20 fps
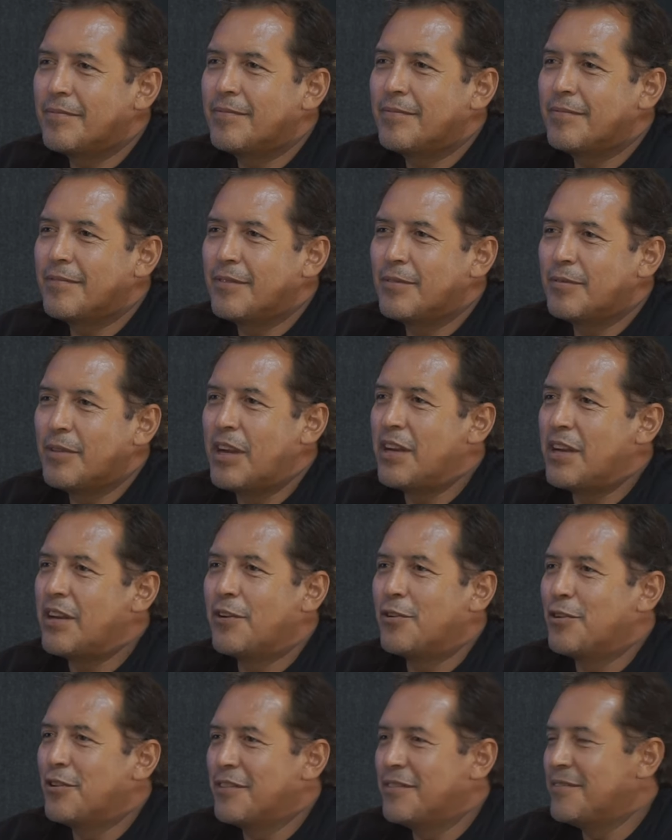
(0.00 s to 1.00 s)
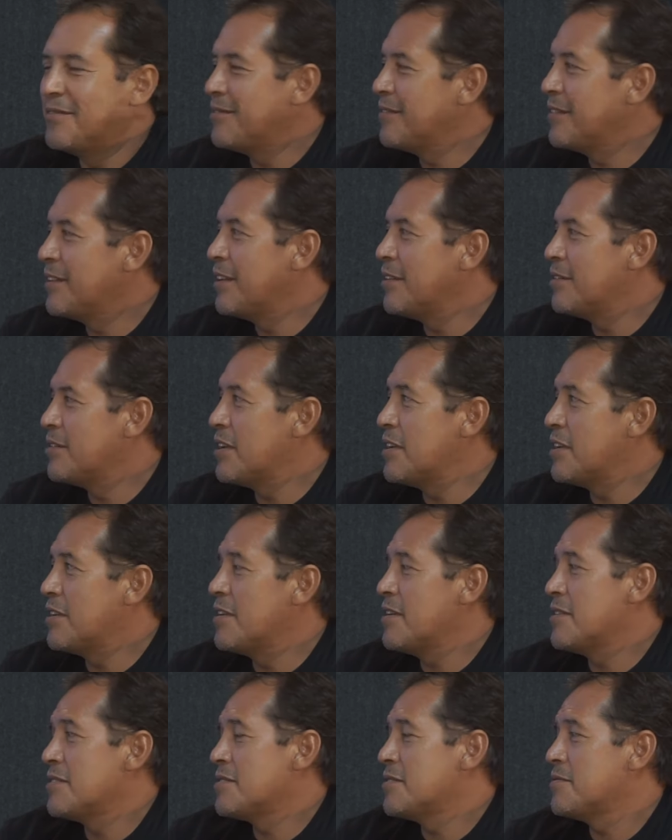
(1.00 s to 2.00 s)
Very good.
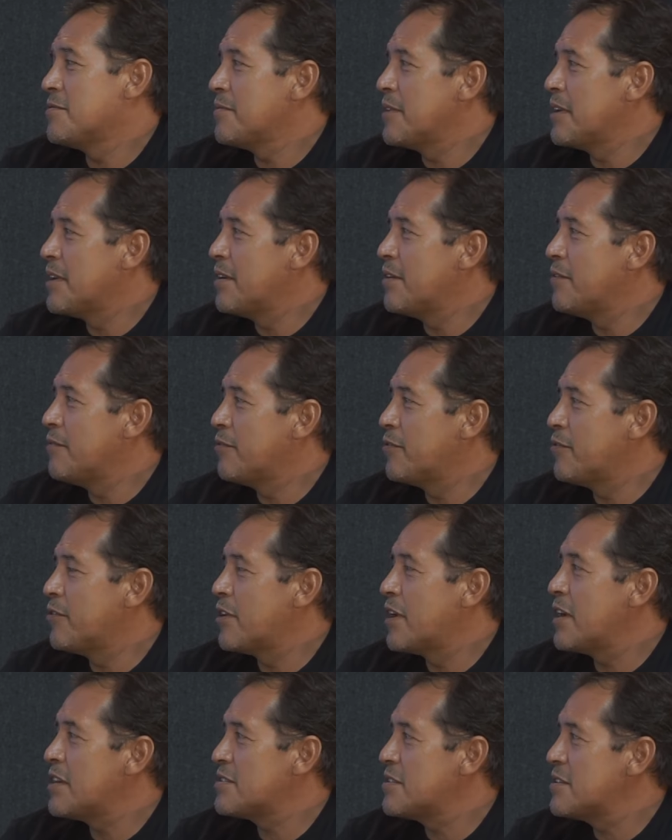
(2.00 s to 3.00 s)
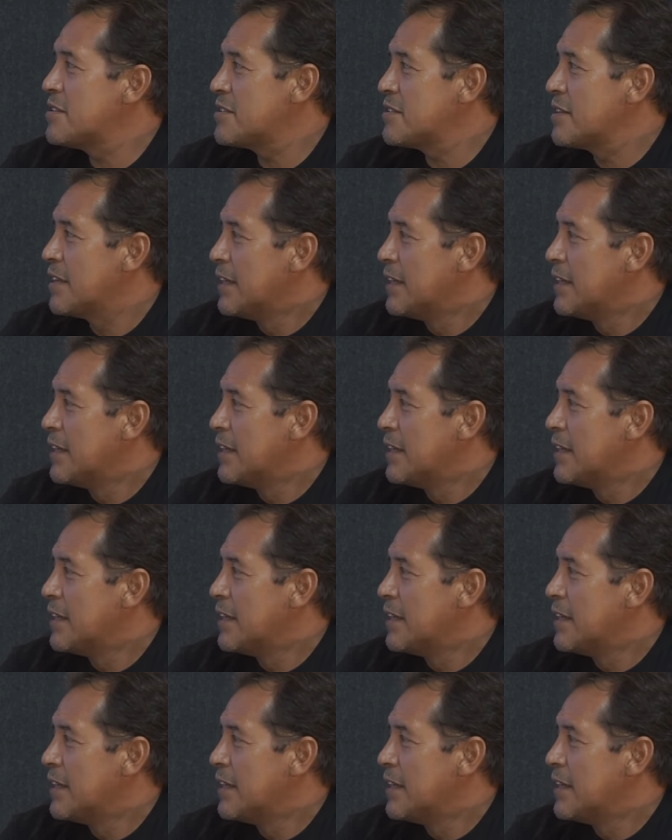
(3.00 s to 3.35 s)
Yeah. For us is,